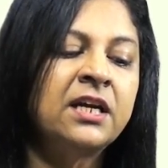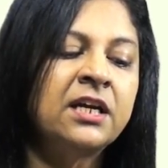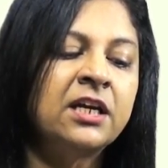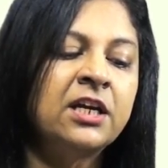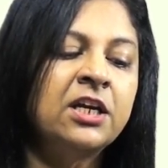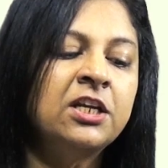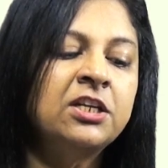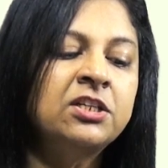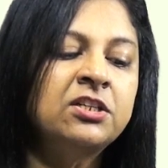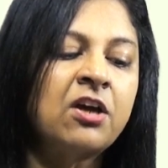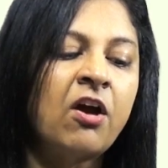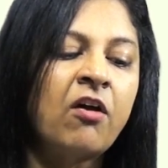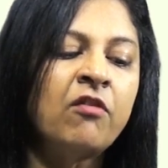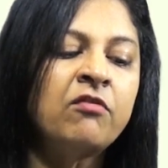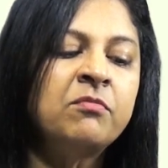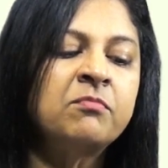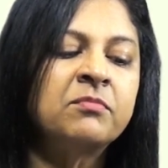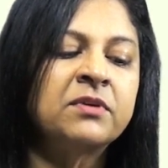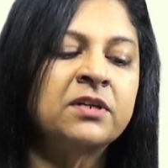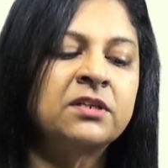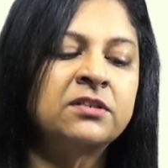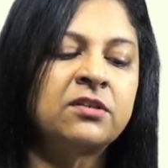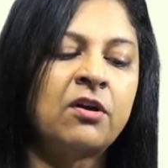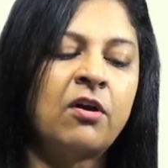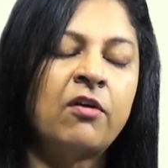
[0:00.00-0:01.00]

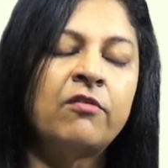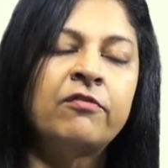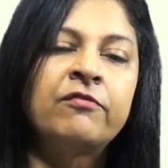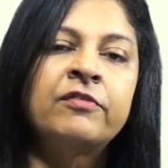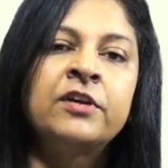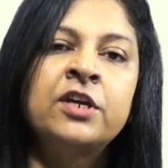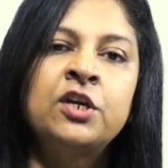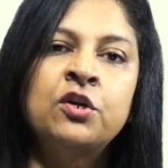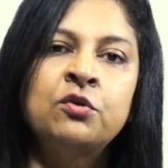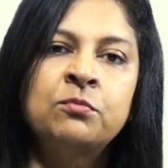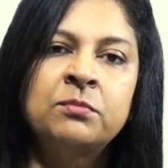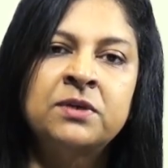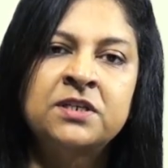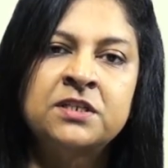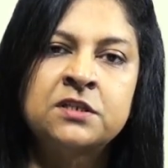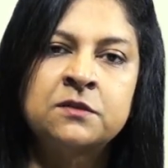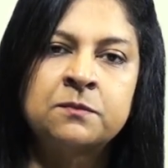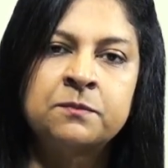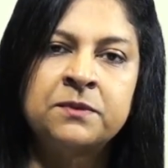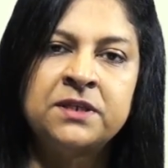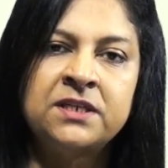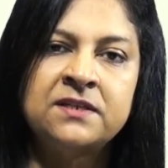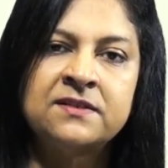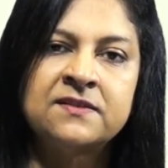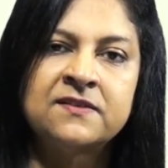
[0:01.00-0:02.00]
endowment of human
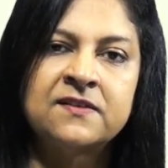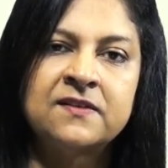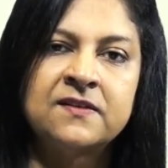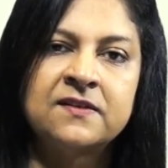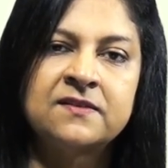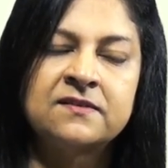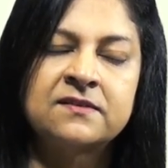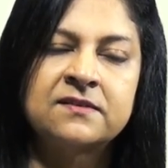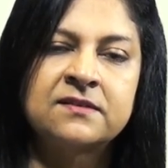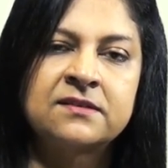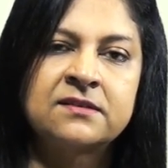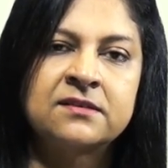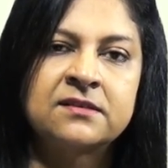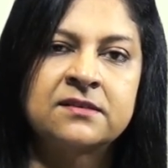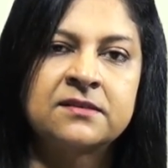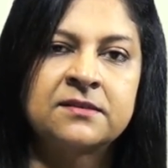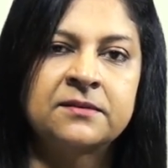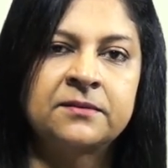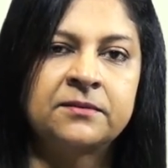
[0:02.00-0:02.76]
species.